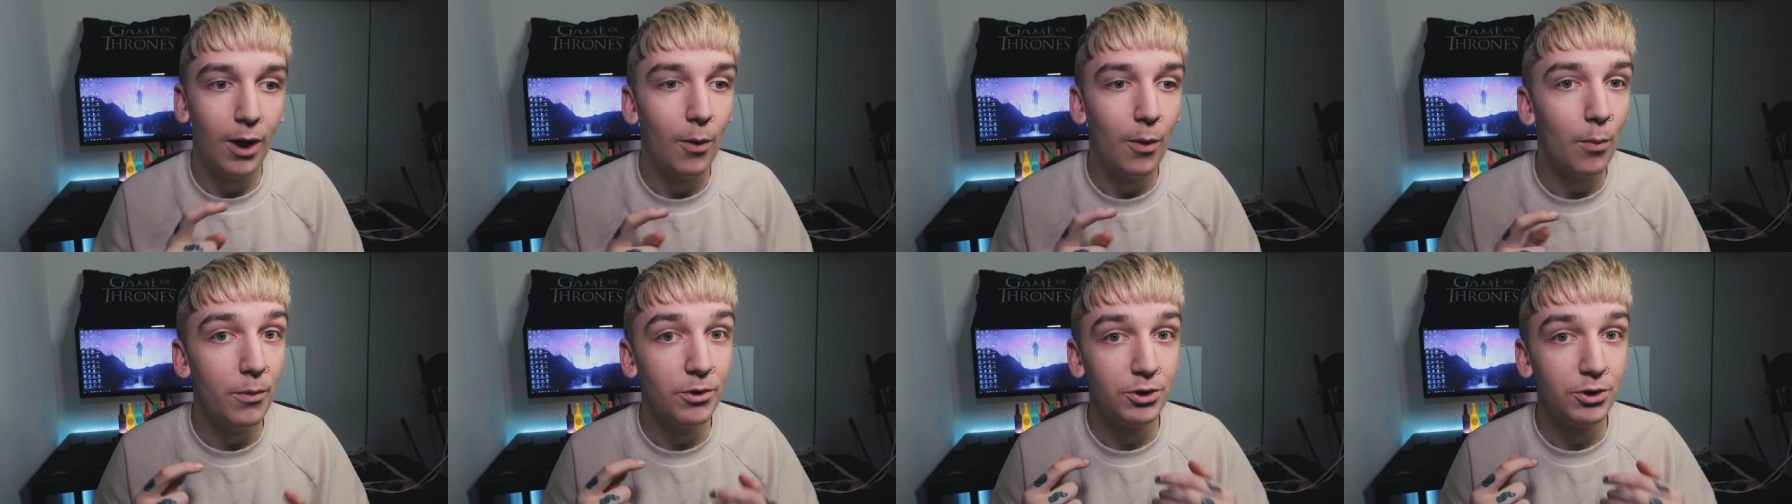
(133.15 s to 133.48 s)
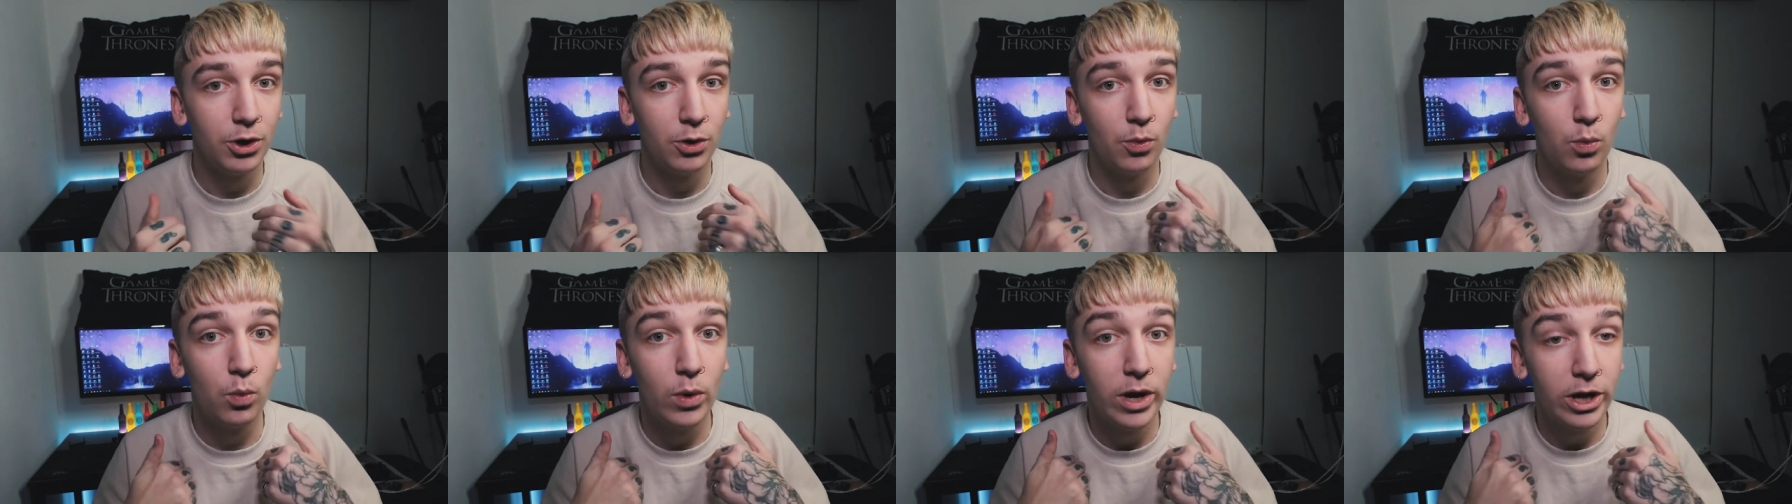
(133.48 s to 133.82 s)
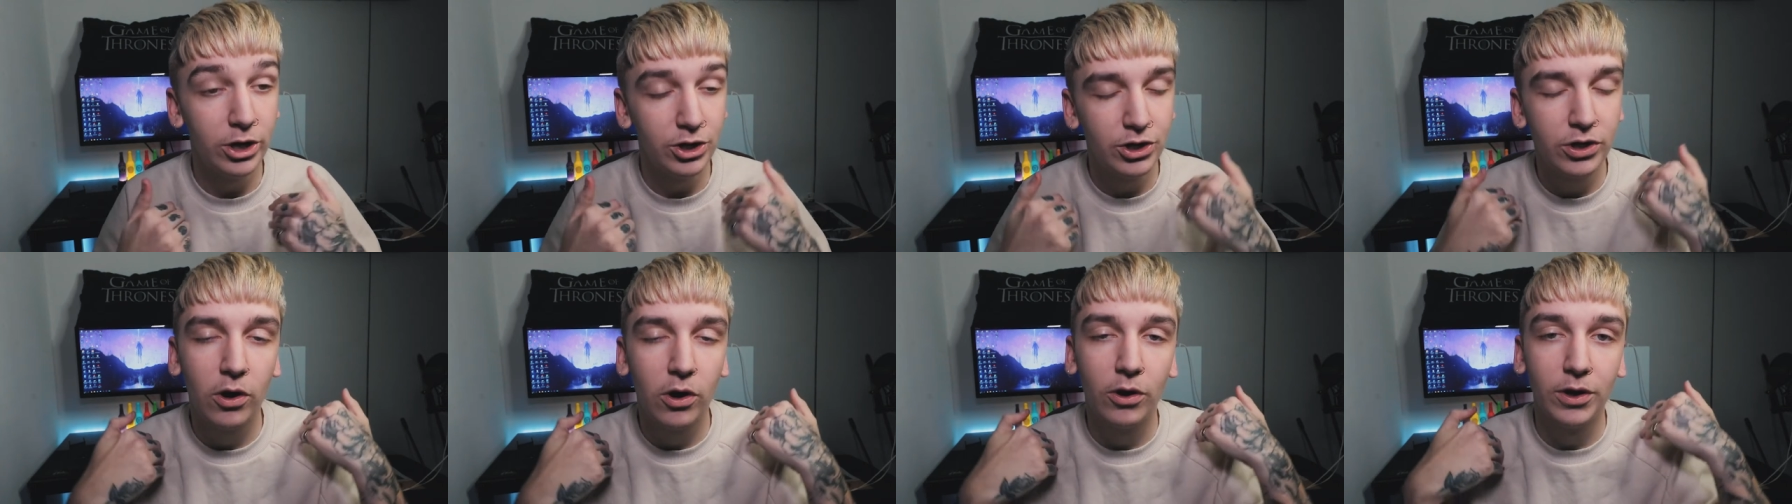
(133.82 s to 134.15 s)
which I
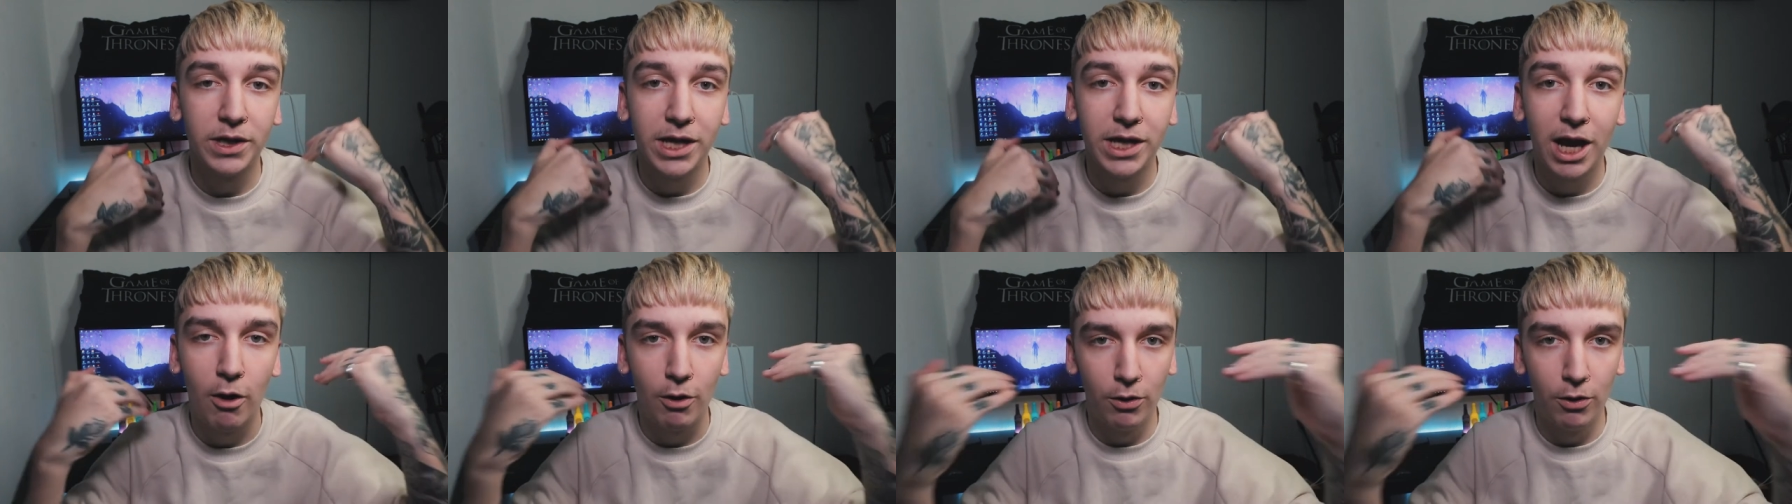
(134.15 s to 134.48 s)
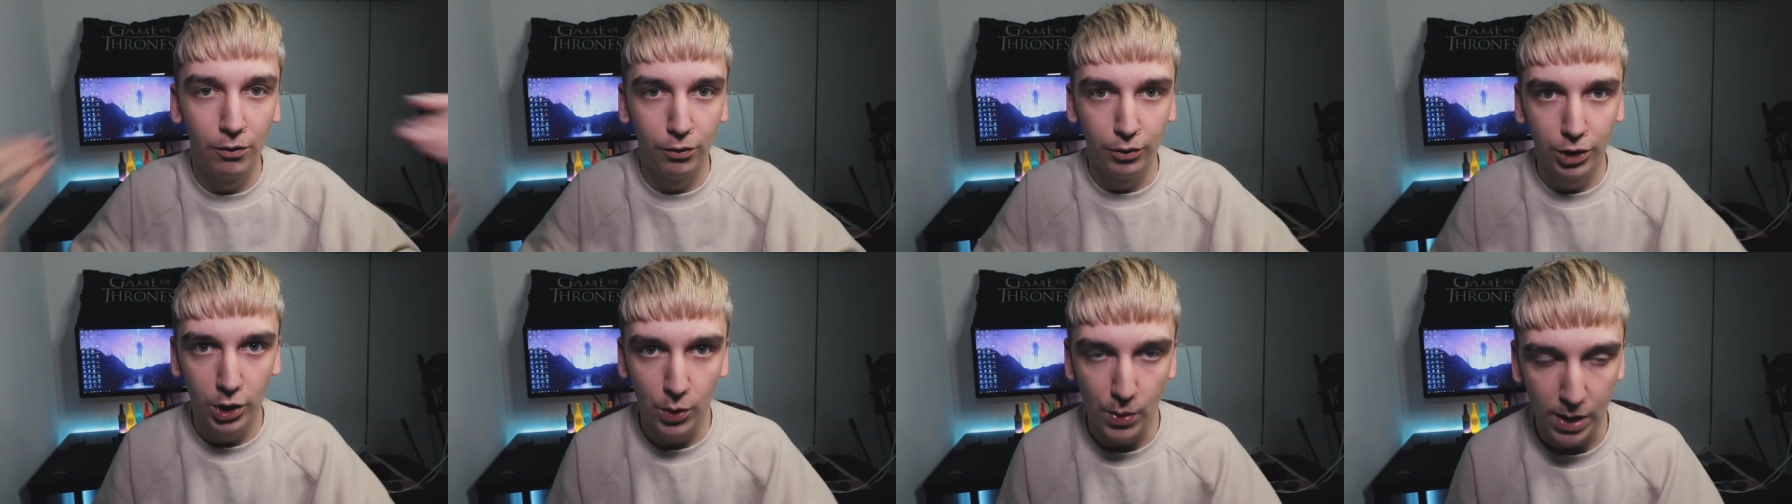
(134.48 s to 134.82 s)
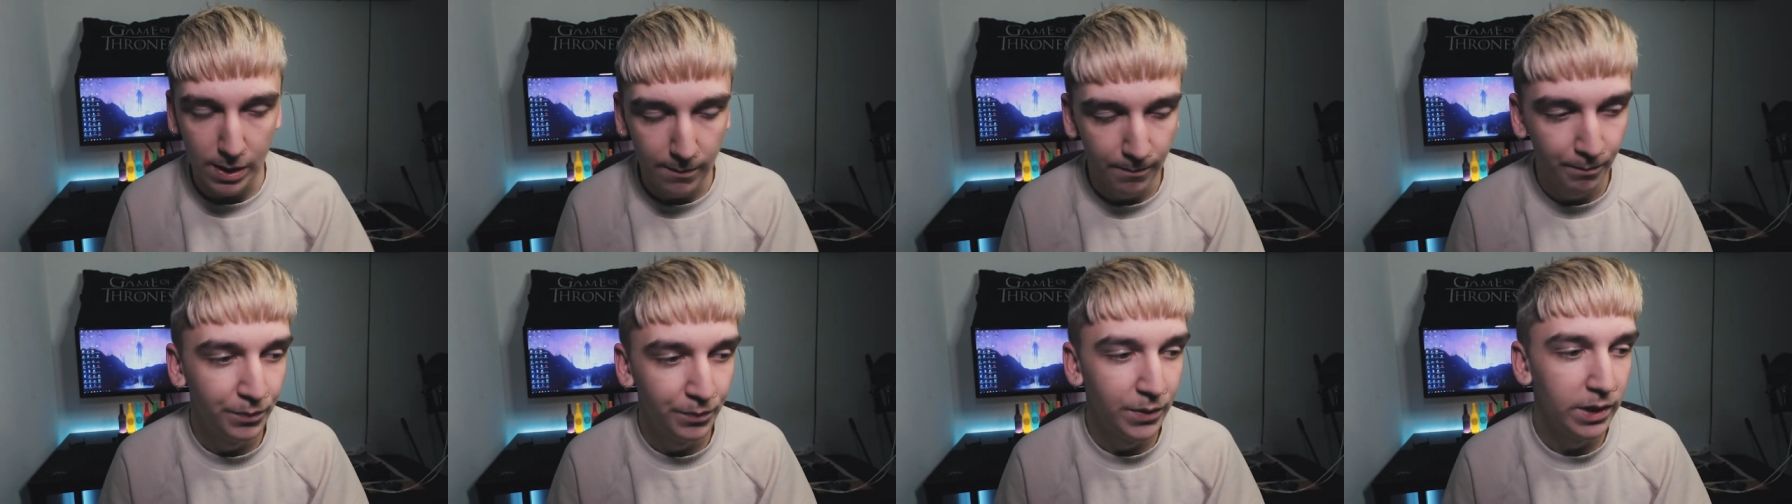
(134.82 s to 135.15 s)
wish I carried on doing.